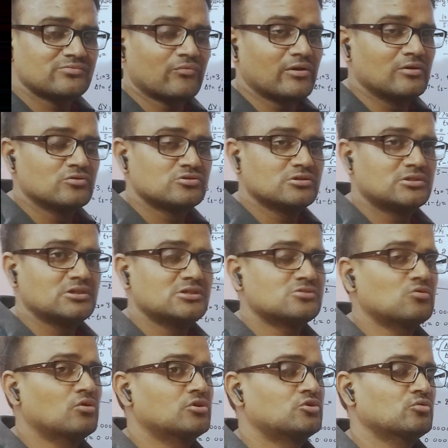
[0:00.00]
velocity is
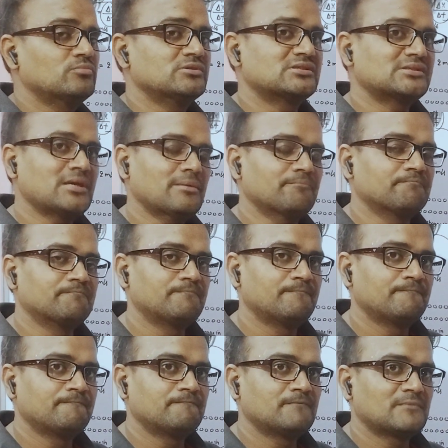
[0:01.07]
going to be same,
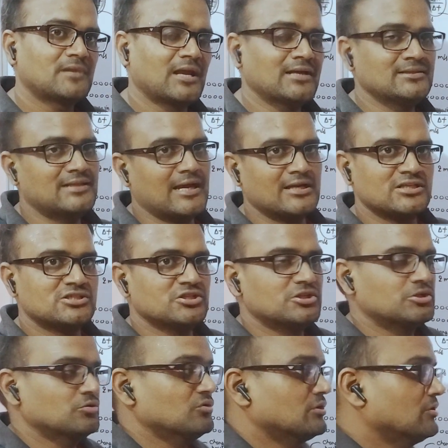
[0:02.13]
and that is
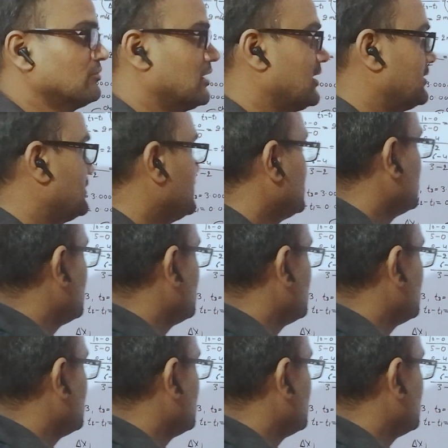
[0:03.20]
intuitive, right?